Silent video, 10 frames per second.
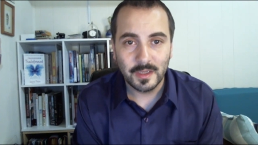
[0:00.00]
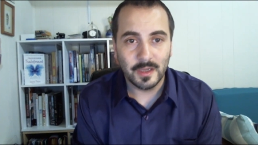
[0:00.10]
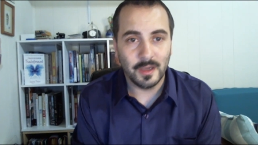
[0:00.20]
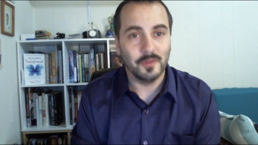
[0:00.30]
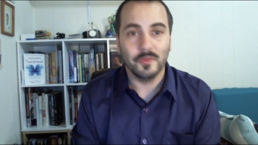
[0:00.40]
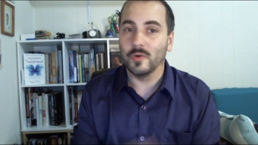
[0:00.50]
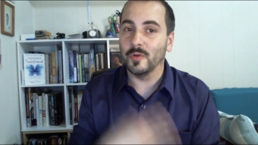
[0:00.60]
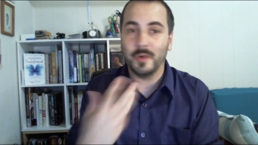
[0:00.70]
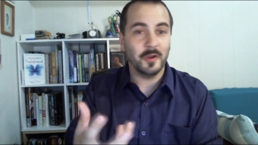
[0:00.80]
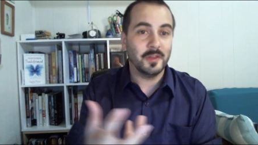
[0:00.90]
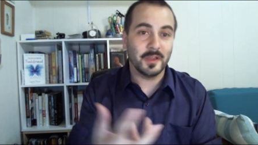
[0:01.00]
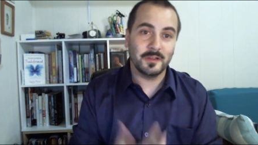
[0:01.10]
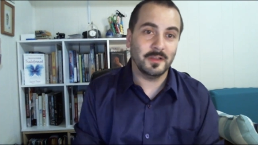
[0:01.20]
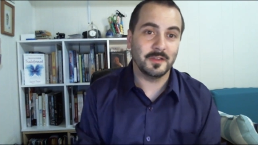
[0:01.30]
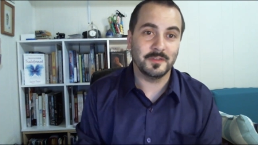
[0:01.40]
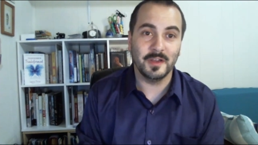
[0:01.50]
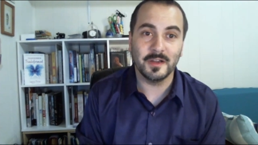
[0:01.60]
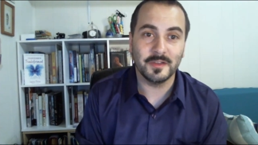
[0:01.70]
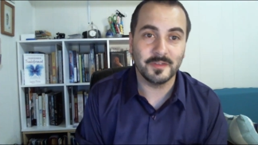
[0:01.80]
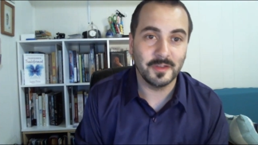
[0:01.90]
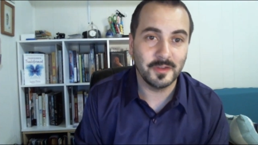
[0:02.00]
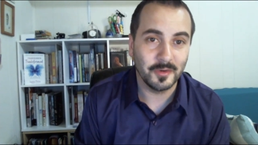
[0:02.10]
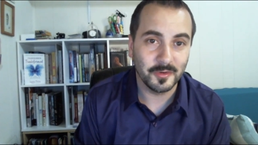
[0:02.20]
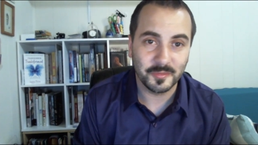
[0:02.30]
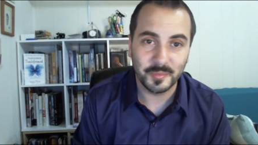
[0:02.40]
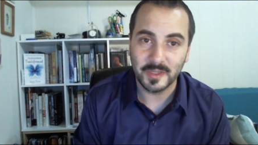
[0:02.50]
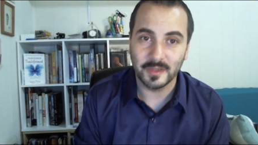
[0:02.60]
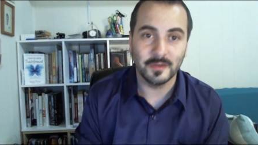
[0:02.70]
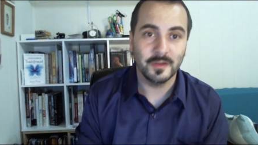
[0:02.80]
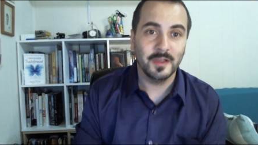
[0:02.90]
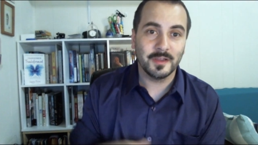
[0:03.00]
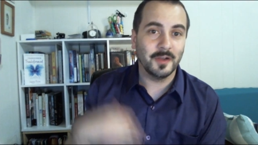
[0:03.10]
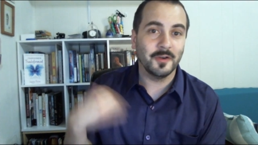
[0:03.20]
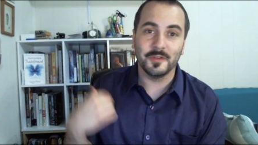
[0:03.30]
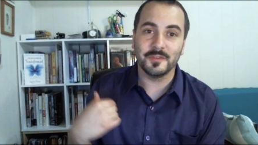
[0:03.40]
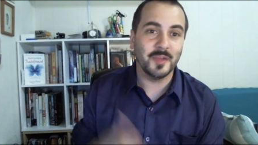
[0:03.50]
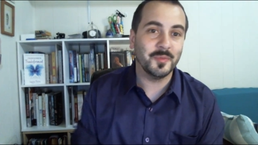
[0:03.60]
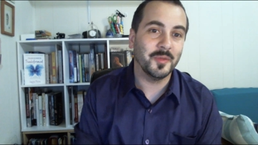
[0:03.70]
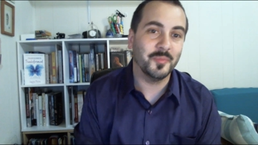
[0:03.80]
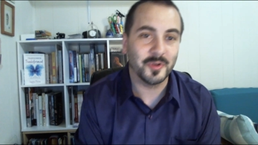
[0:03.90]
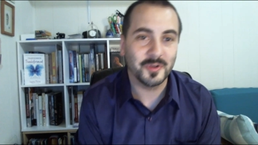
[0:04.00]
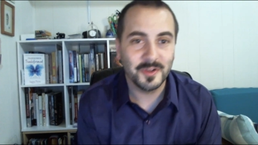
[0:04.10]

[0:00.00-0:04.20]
Uh, Laura Perry, like, like, I said, I got to hear her speak and get her to sign my book.